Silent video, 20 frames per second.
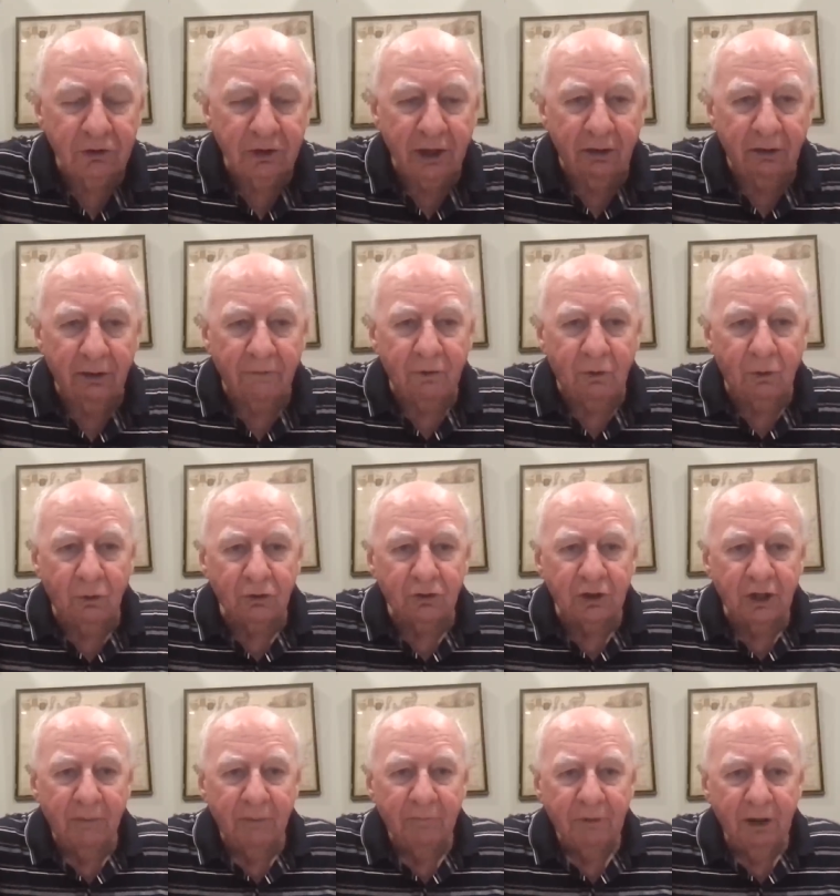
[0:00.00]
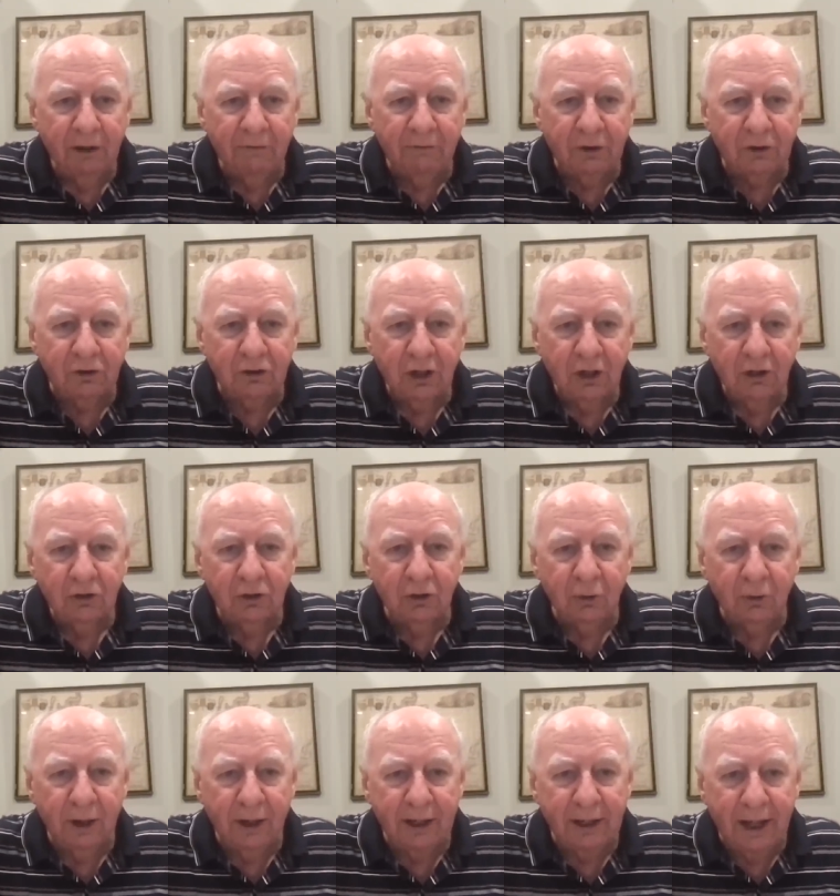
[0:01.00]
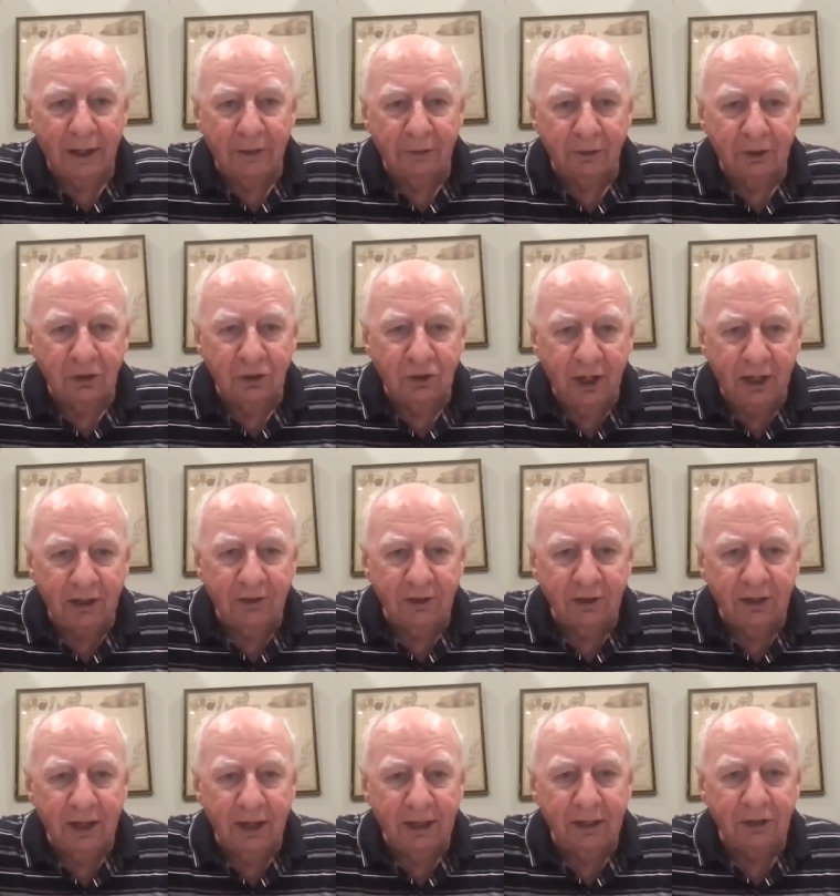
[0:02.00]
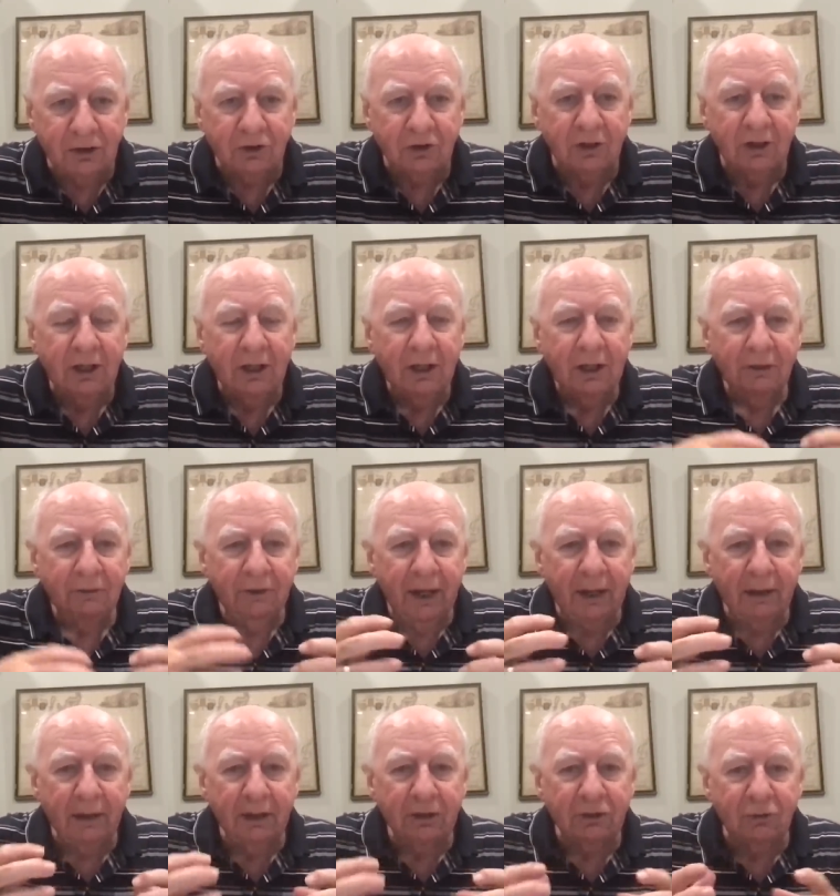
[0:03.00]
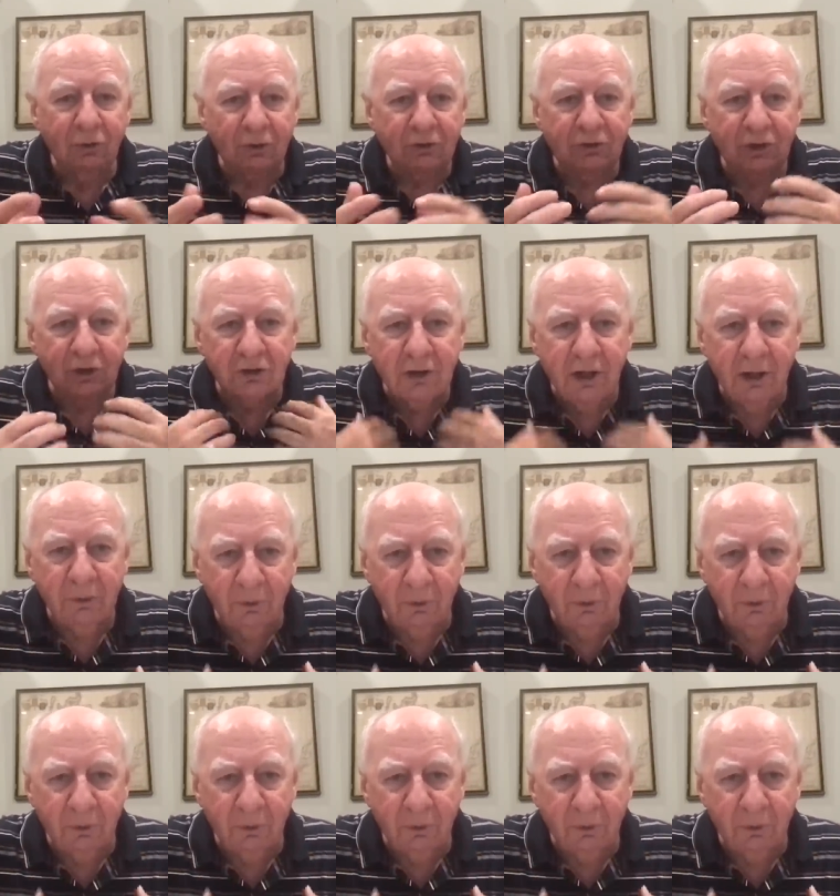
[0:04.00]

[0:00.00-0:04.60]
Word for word: Now, of course, if it's to another injected antigen, that is not just going